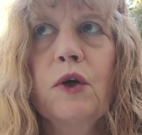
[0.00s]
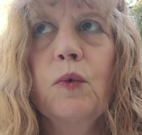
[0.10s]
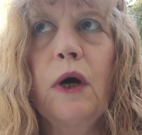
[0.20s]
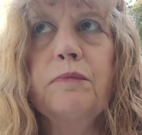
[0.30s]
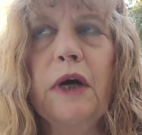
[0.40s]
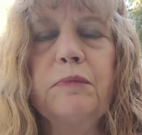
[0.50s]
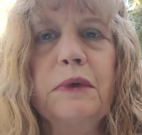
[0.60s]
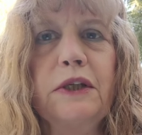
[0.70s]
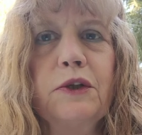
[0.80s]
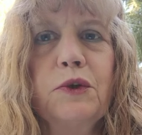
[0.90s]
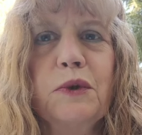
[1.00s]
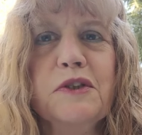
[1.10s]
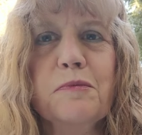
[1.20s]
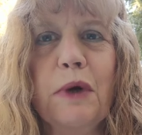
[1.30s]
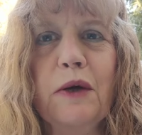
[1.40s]
what might be new
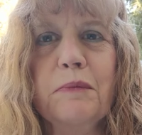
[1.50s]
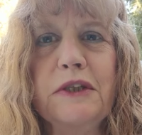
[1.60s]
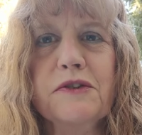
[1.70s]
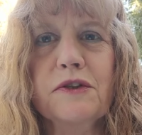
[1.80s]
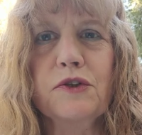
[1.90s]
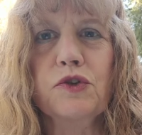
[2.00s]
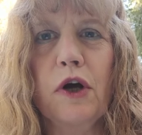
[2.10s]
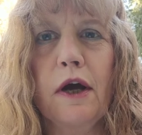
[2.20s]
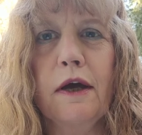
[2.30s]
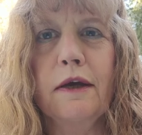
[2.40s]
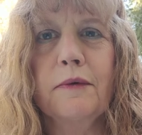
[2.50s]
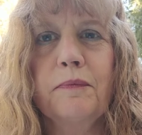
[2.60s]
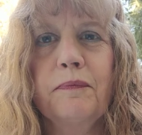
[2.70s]
experiments to try.